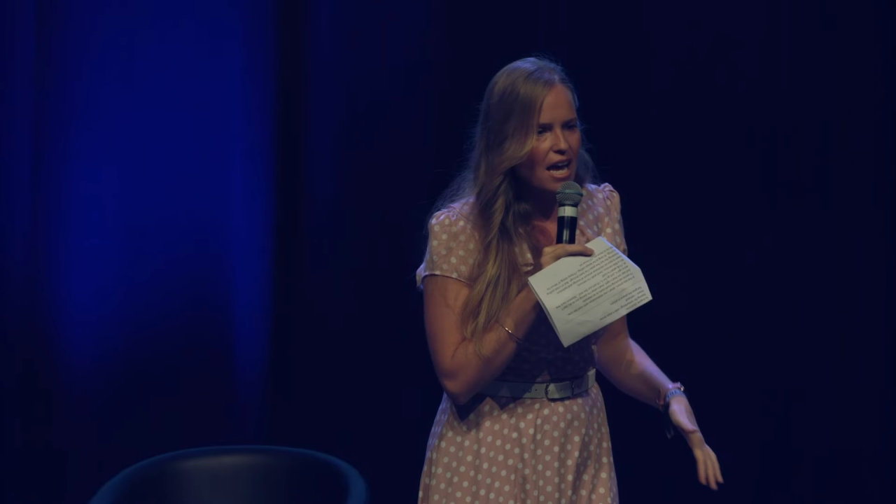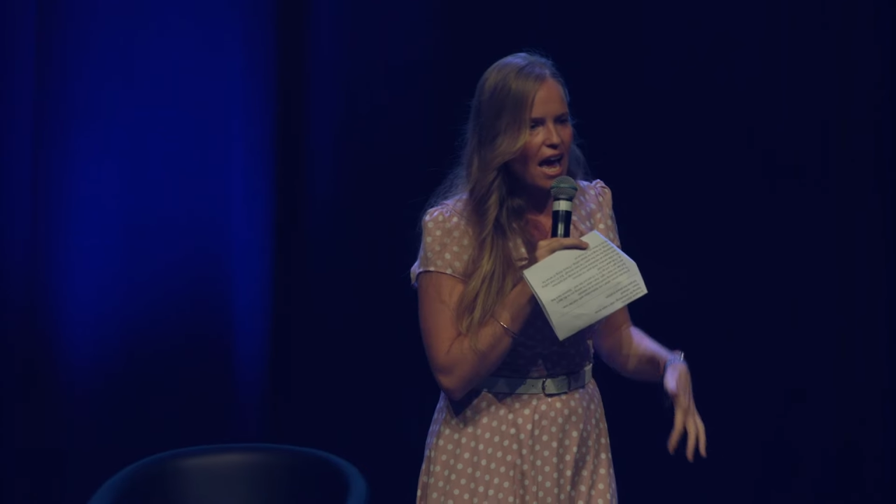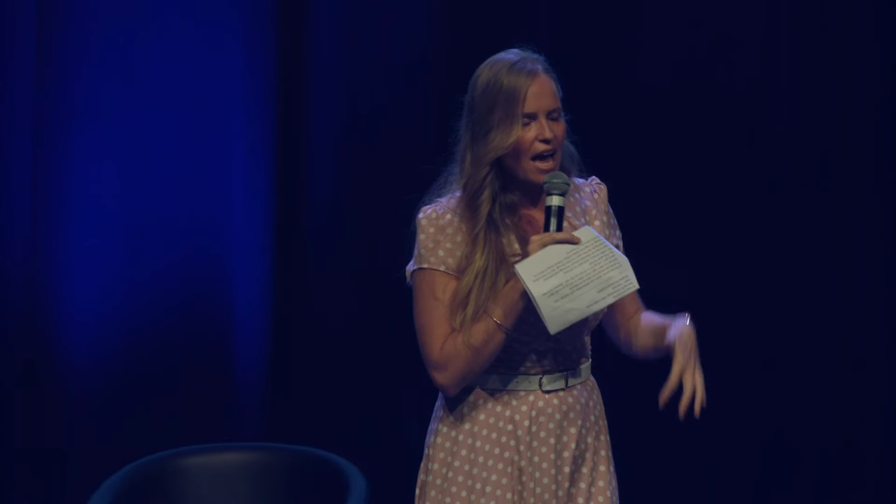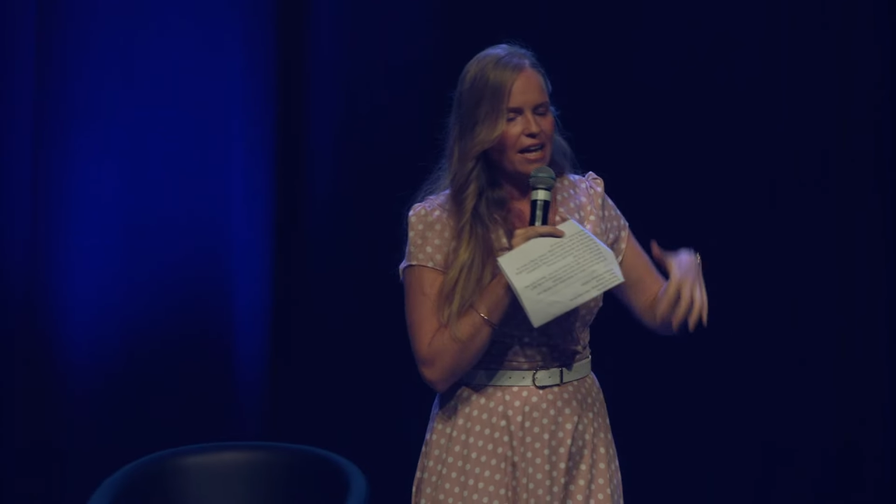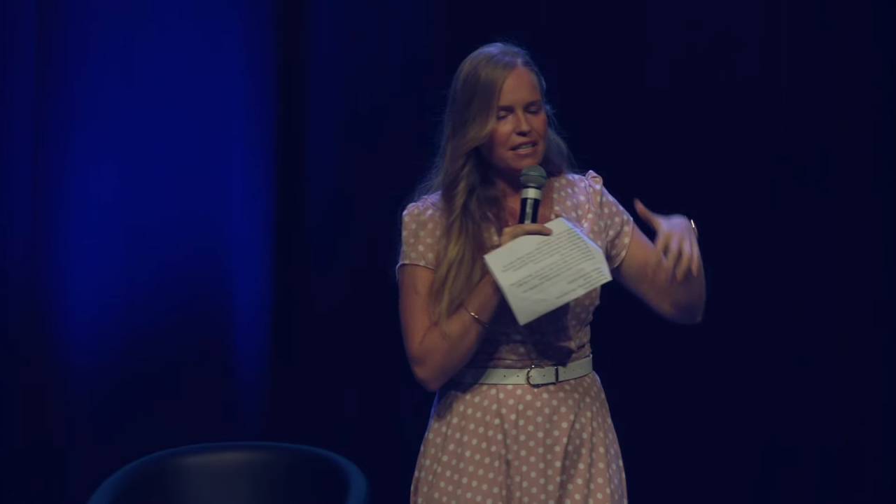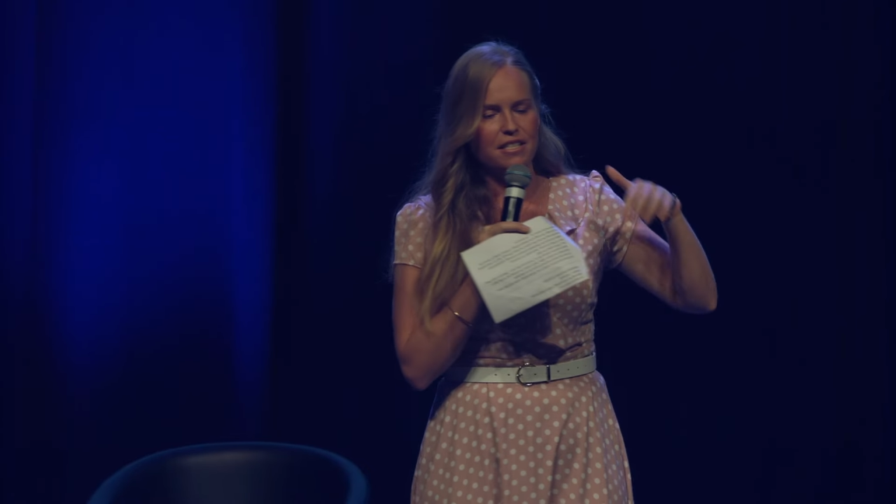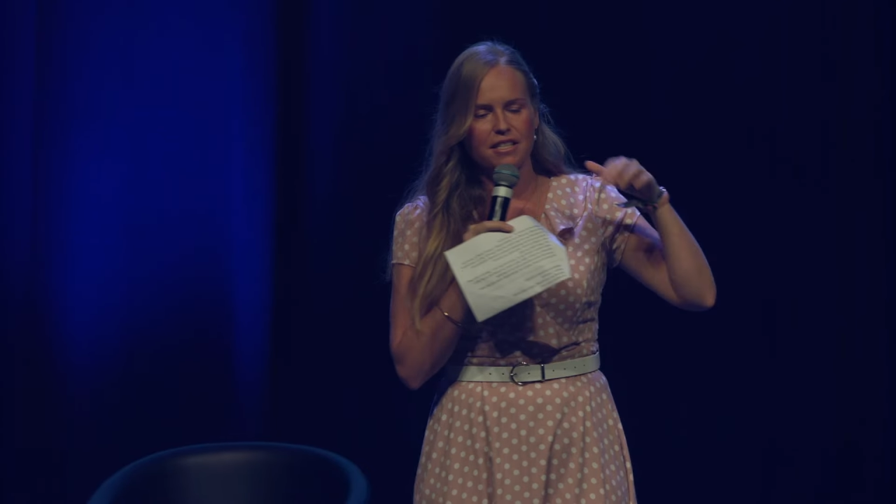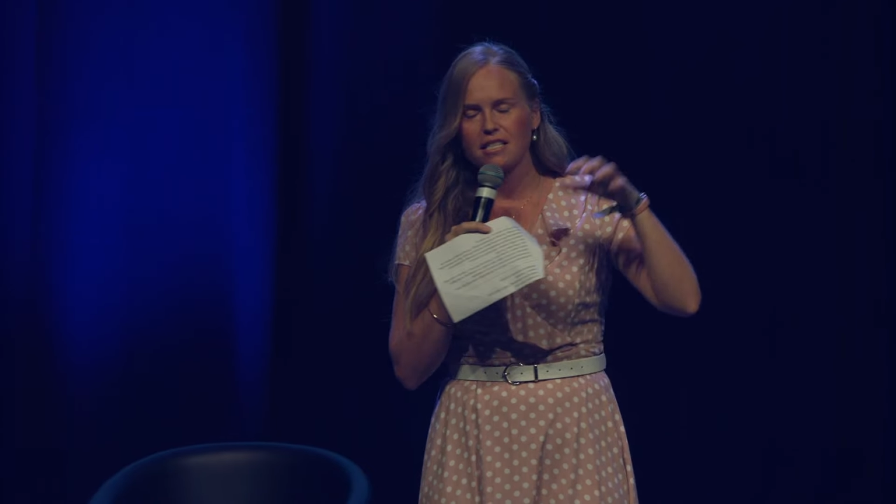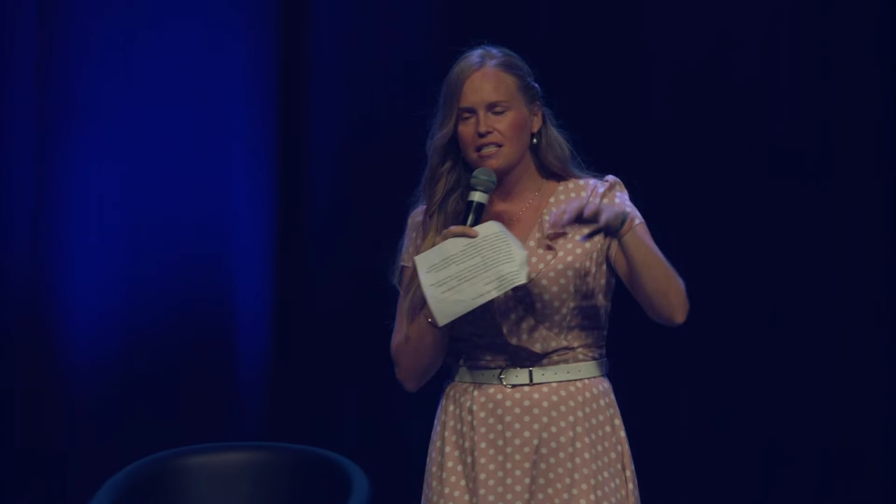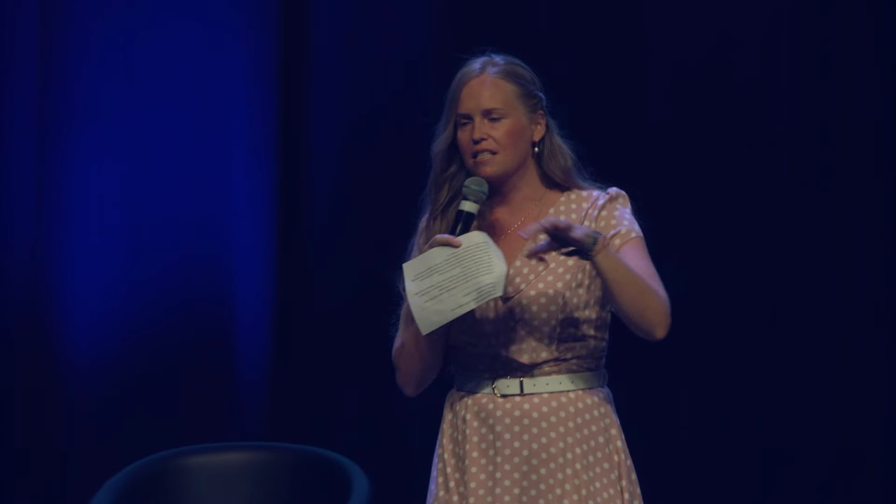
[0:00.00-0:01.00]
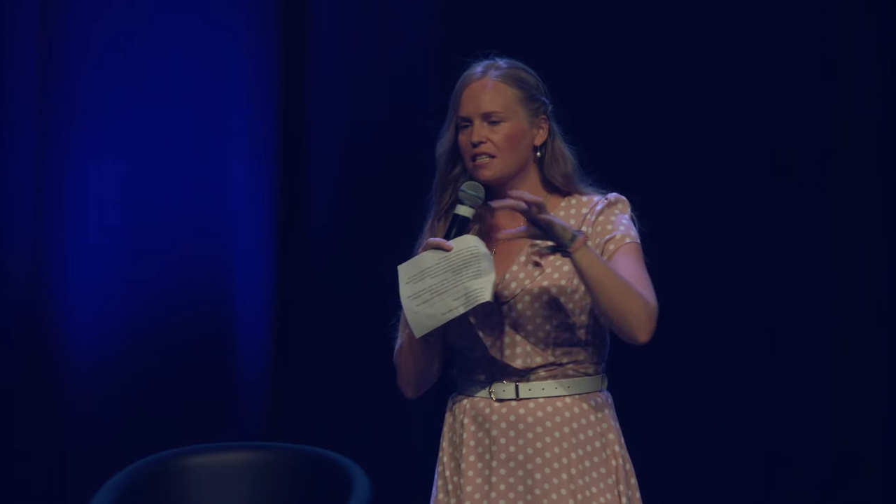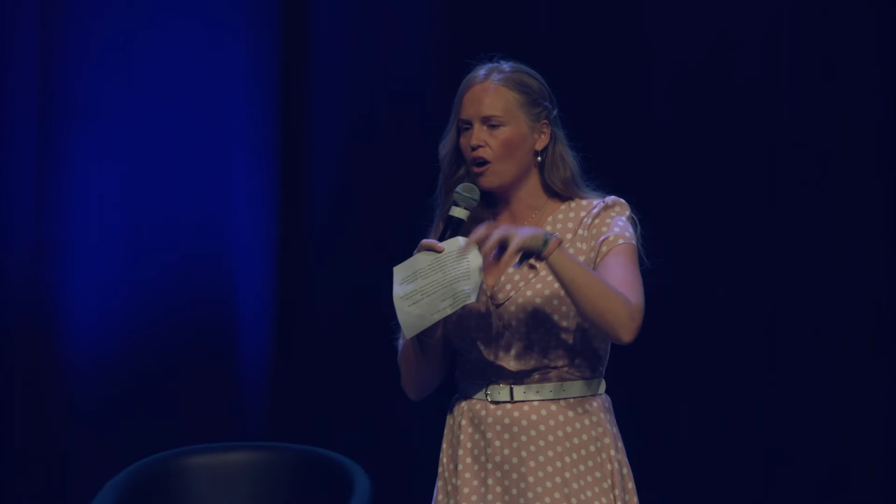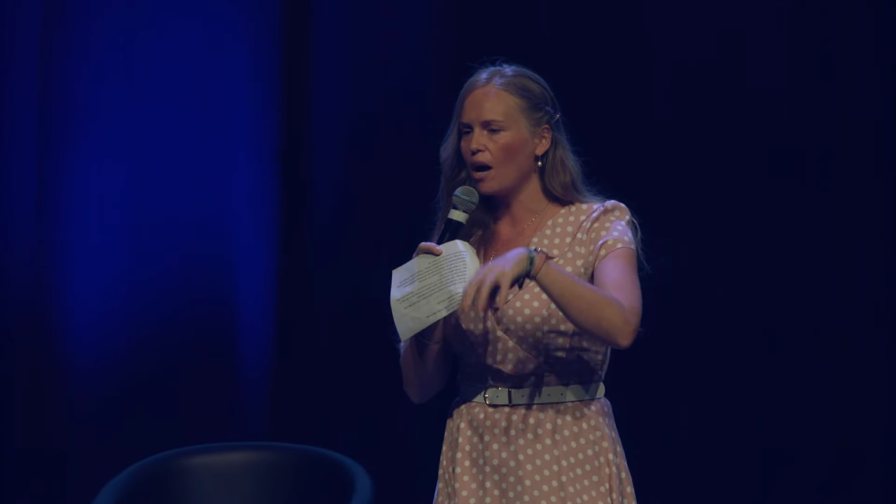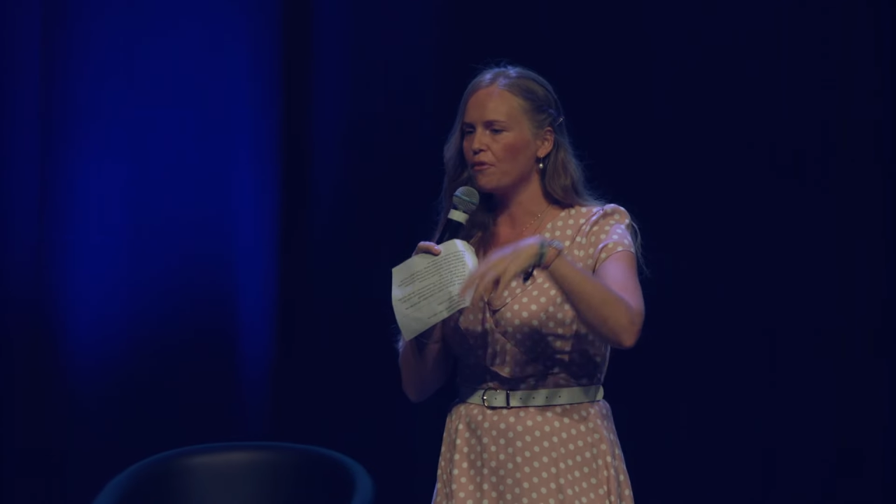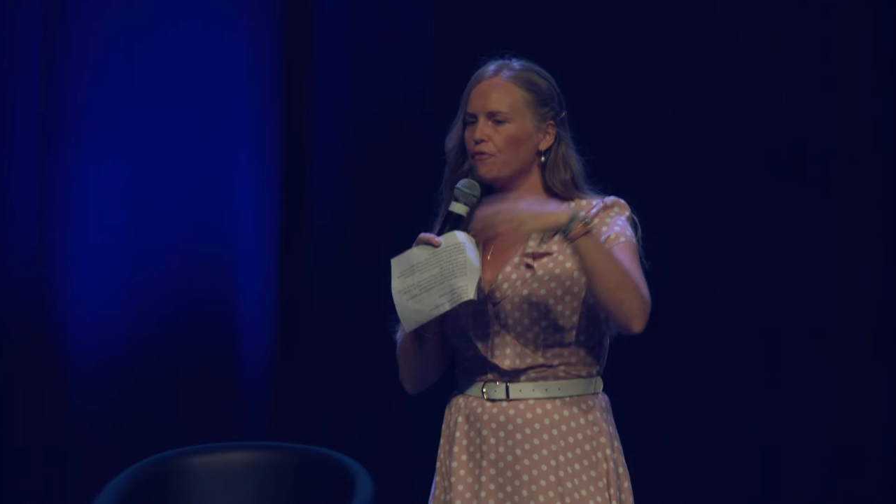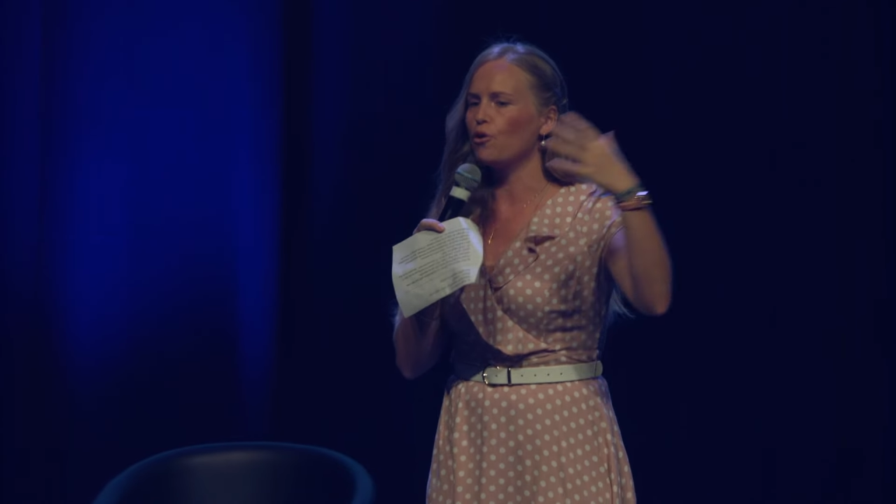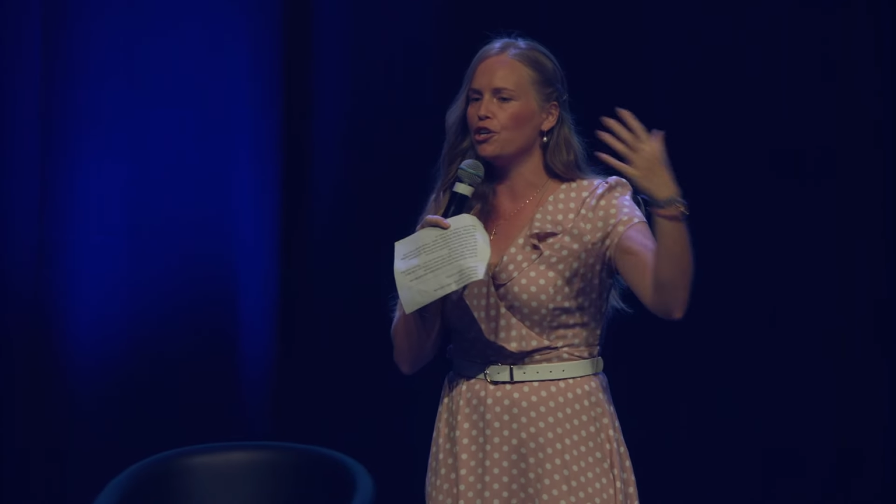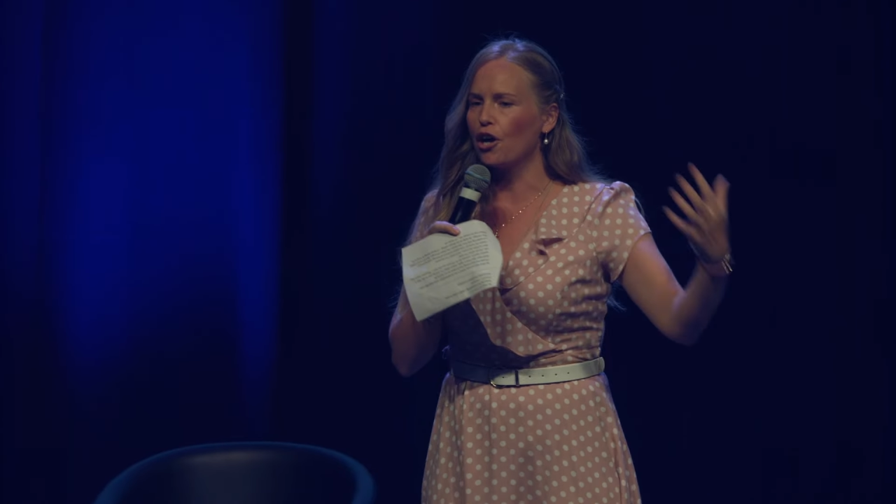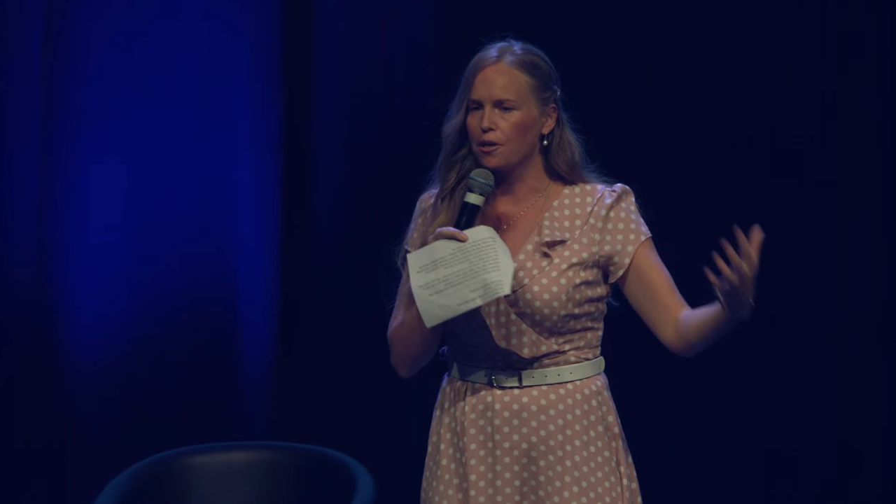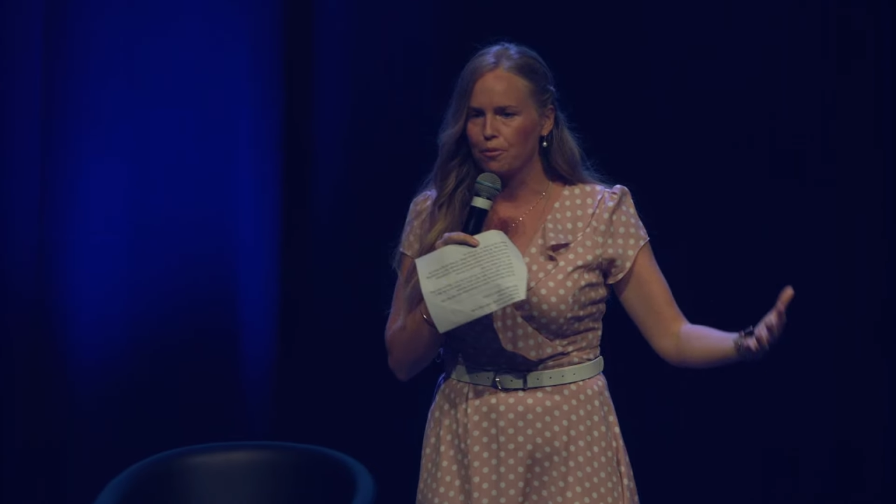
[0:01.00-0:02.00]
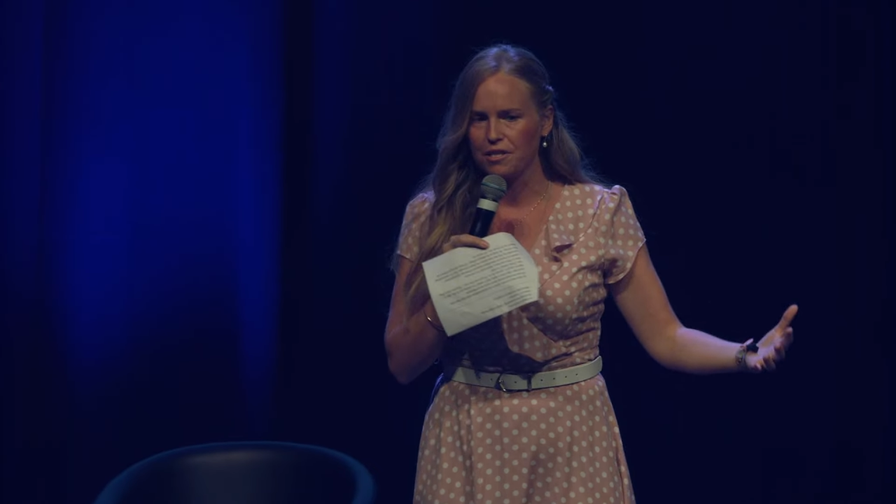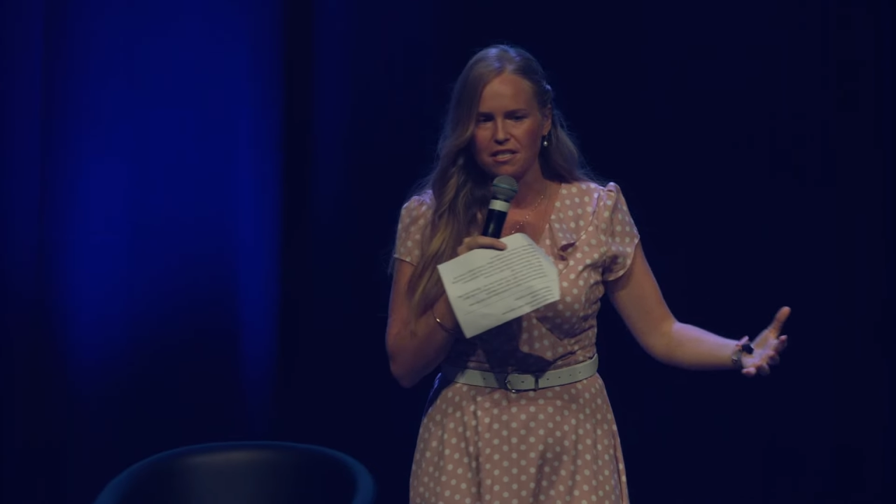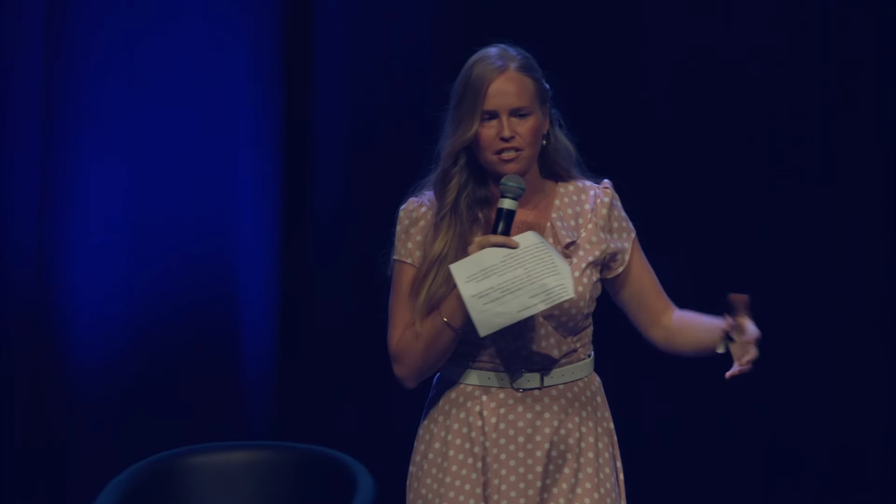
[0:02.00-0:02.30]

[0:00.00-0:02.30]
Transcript: and this is the night before you go to prison,